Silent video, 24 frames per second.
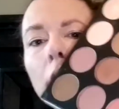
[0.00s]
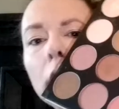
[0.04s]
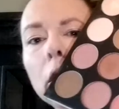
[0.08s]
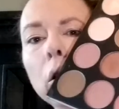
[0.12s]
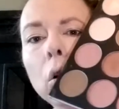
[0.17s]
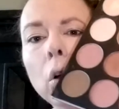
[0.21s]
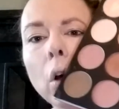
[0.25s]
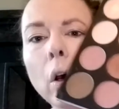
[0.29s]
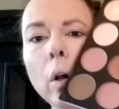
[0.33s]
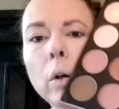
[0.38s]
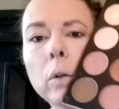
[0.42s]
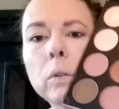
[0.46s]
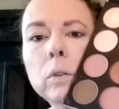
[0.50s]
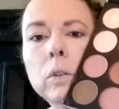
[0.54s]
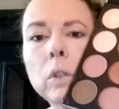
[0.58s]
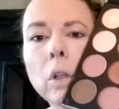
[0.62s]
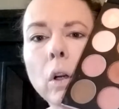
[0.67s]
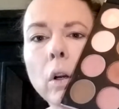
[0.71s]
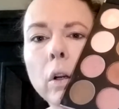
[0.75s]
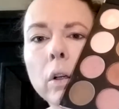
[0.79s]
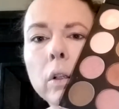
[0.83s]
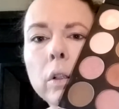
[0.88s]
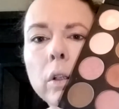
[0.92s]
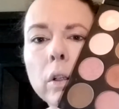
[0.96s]
go
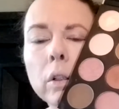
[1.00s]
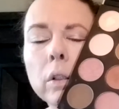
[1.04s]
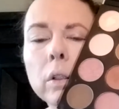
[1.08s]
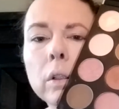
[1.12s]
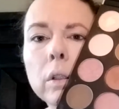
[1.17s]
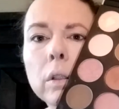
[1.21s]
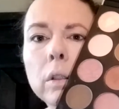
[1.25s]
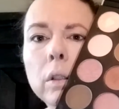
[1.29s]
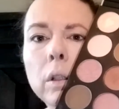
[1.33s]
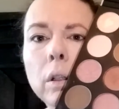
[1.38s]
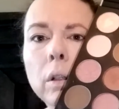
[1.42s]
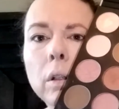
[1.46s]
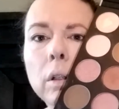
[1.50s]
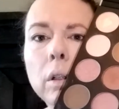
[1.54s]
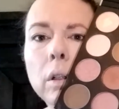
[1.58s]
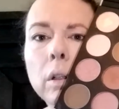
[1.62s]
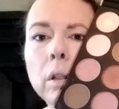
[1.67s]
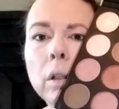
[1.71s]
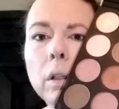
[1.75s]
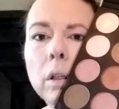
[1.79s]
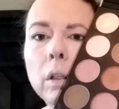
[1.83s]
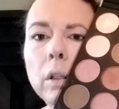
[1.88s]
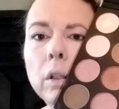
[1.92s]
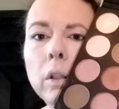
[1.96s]
darker,
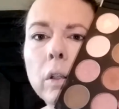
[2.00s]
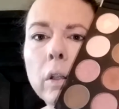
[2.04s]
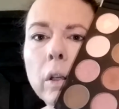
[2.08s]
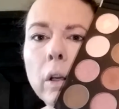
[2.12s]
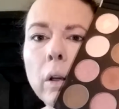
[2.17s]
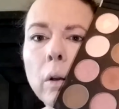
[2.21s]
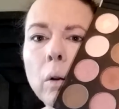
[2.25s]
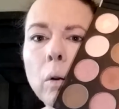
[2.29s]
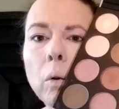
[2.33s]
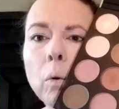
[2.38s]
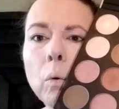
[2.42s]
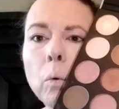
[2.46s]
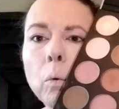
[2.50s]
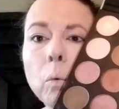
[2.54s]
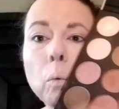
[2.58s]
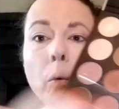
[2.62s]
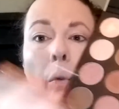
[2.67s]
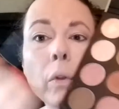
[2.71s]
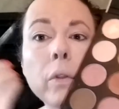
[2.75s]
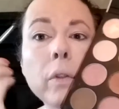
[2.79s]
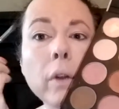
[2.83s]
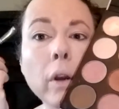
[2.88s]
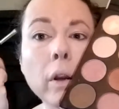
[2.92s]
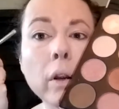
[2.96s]

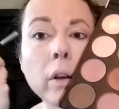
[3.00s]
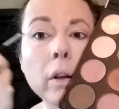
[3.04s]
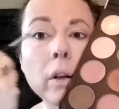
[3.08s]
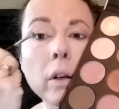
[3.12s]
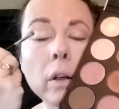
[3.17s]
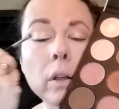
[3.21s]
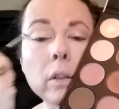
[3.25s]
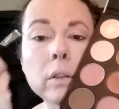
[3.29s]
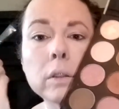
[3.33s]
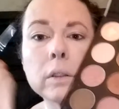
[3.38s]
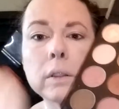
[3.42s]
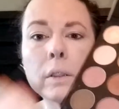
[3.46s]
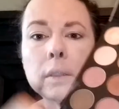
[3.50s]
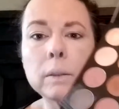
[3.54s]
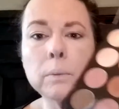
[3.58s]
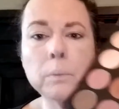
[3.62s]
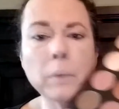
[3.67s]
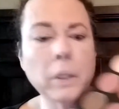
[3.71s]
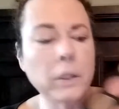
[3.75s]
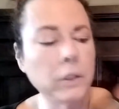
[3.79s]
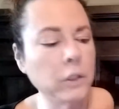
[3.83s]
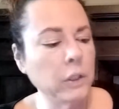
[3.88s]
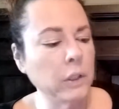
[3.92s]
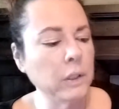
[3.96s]
with our
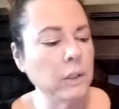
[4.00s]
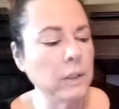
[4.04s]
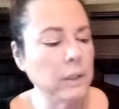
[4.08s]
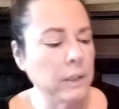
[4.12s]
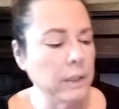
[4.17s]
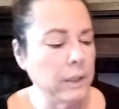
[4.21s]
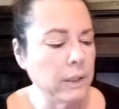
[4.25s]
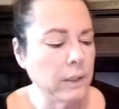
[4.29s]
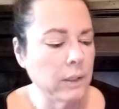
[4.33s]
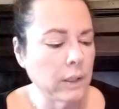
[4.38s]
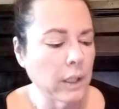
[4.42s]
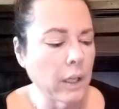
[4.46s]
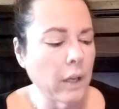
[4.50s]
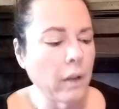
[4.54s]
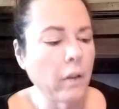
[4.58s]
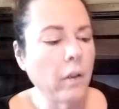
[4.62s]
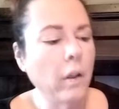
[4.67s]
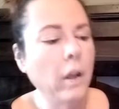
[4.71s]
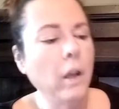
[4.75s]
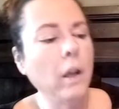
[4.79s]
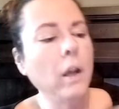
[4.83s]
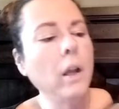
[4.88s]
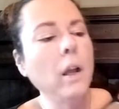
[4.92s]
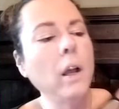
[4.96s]
smudging detail.
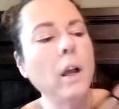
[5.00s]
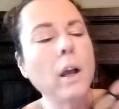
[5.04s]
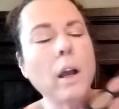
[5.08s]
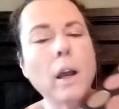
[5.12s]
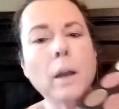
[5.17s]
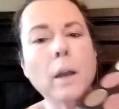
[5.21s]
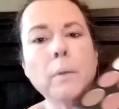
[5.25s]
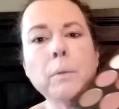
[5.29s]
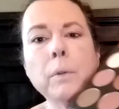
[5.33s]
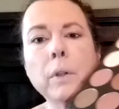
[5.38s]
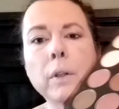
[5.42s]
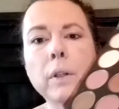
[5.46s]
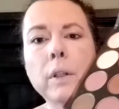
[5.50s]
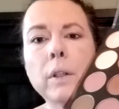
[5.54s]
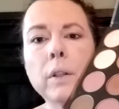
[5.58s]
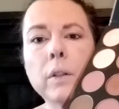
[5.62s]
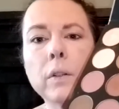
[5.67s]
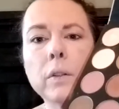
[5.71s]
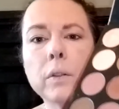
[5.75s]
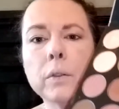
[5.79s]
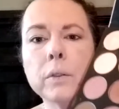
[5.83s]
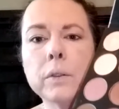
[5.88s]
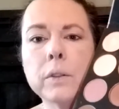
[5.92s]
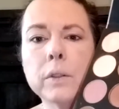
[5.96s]
I'm going to
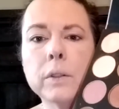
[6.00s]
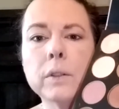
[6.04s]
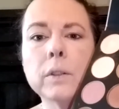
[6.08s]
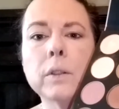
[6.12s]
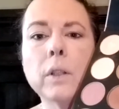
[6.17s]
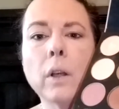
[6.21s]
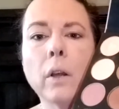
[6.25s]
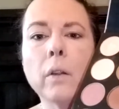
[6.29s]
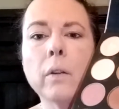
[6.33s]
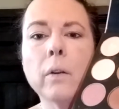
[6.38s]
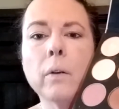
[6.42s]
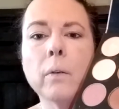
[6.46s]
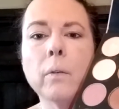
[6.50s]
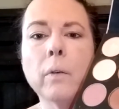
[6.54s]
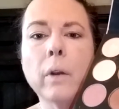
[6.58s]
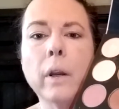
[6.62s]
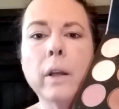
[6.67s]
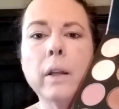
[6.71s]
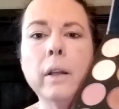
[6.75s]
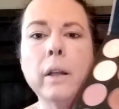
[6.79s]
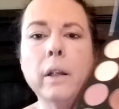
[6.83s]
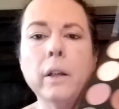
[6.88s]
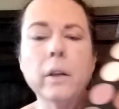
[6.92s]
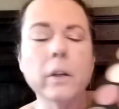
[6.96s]
use this color
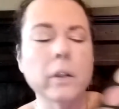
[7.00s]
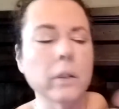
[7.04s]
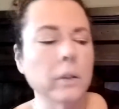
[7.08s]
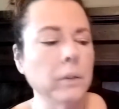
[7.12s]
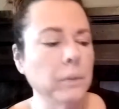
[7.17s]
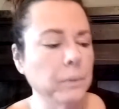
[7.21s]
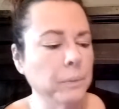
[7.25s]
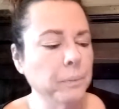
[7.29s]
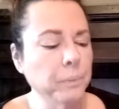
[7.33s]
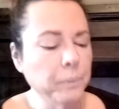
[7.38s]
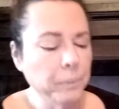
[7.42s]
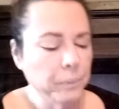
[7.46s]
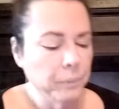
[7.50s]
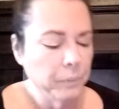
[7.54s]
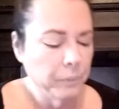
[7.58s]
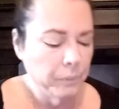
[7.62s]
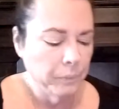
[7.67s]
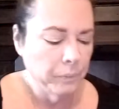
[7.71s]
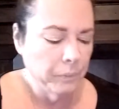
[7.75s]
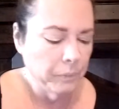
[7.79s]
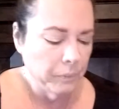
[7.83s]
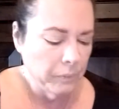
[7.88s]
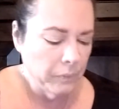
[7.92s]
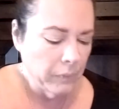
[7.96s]
right here,
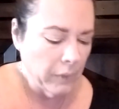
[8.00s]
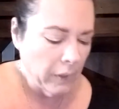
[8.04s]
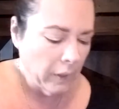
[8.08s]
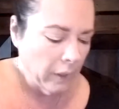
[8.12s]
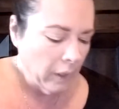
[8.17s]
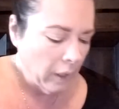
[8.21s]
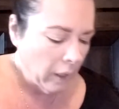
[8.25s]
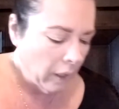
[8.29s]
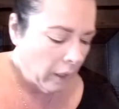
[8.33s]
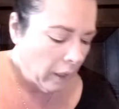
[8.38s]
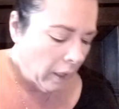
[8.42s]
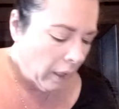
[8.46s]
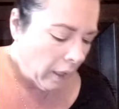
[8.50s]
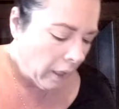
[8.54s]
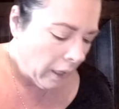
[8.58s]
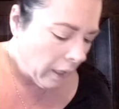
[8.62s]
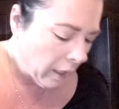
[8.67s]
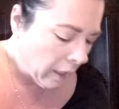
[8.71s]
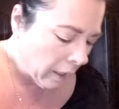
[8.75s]
and